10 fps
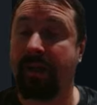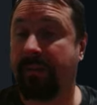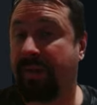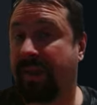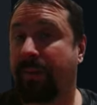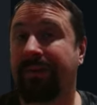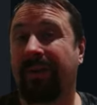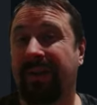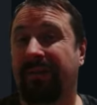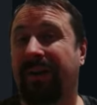but then we've
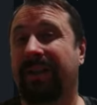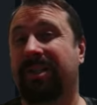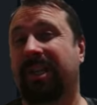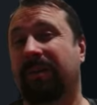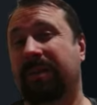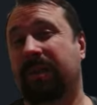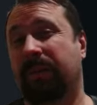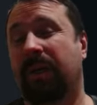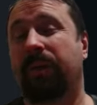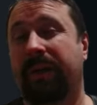got the advanced channels as
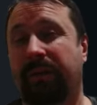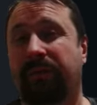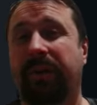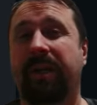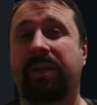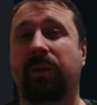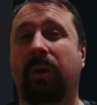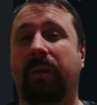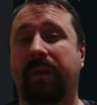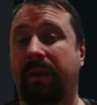well, where you're free to
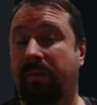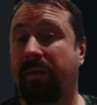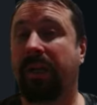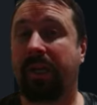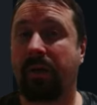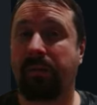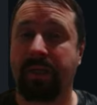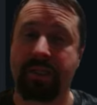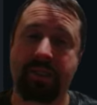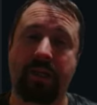talk about the really
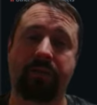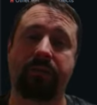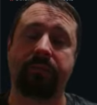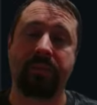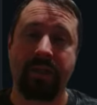complex stuff.